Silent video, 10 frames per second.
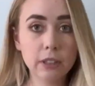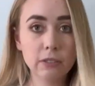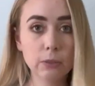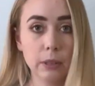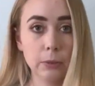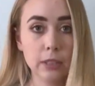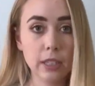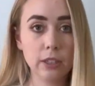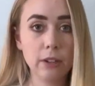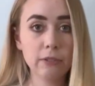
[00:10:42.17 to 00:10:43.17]
for one more
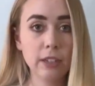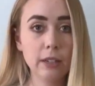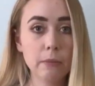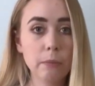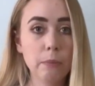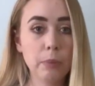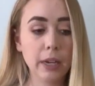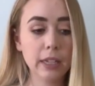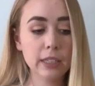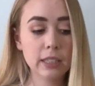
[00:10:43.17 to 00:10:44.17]
dinner outfit,
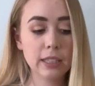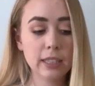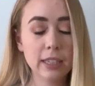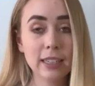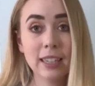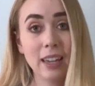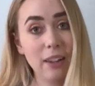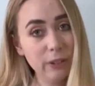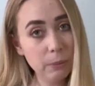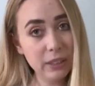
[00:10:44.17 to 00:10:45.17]
but
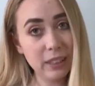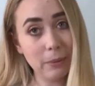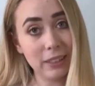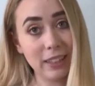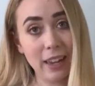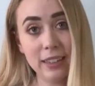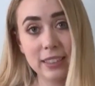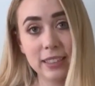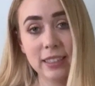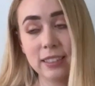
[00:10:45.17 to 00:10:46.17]
I feel pretty good about
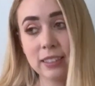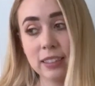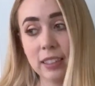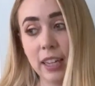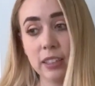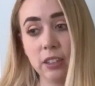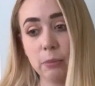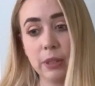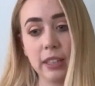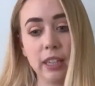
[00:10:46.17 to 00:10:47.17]
that. And then I'll
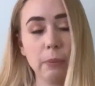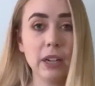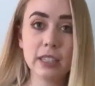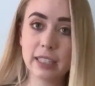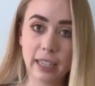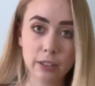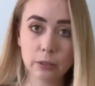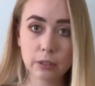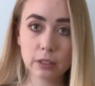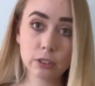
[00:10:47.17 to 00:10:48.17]
bring like a pair of
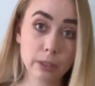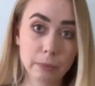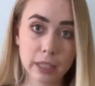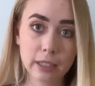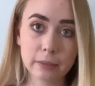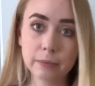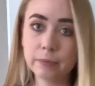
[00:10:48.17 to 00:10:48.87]
sandals or something.